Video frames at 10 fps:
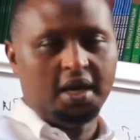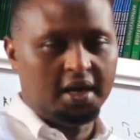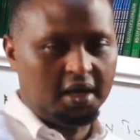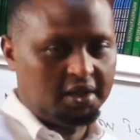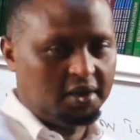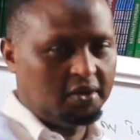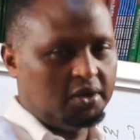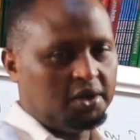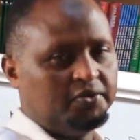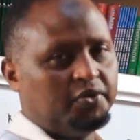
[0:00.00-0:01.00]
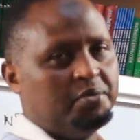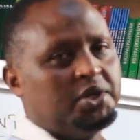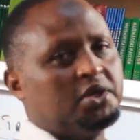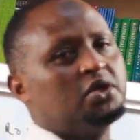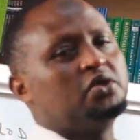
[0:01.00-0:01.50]
and that
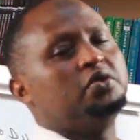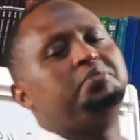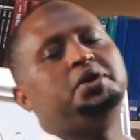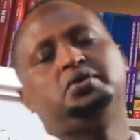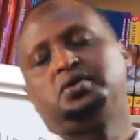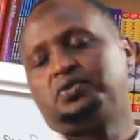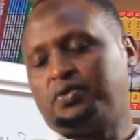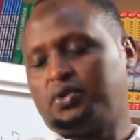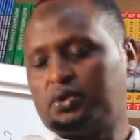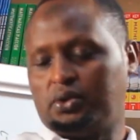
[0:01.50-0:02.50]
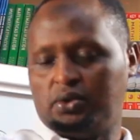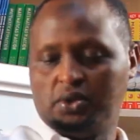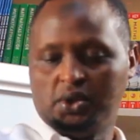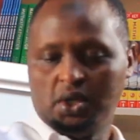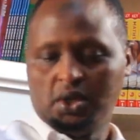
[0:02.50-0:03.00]
information should be useful
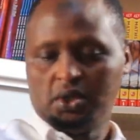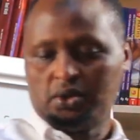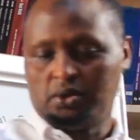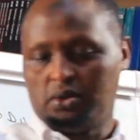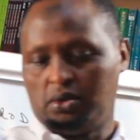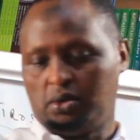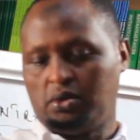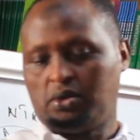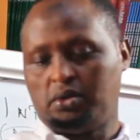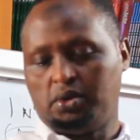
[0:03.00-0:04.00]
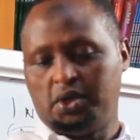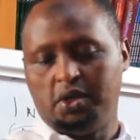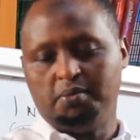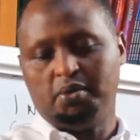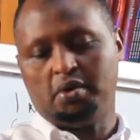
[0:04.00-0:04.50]
to
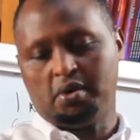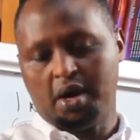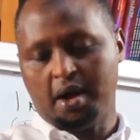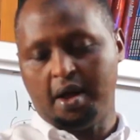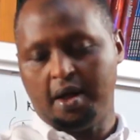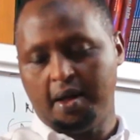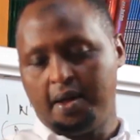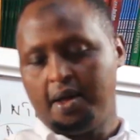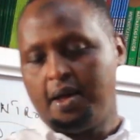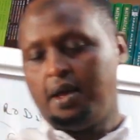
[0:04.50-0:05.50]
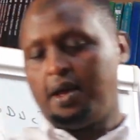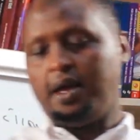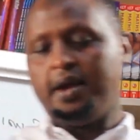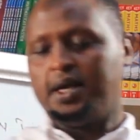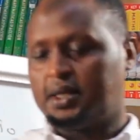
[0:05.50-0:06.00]
him or her
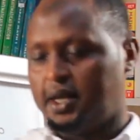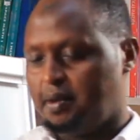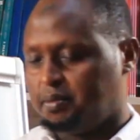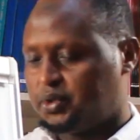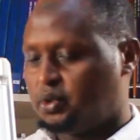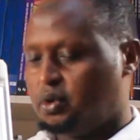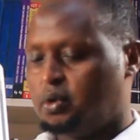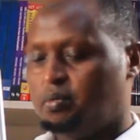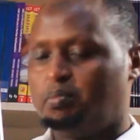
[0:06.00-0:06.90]
anytime. So,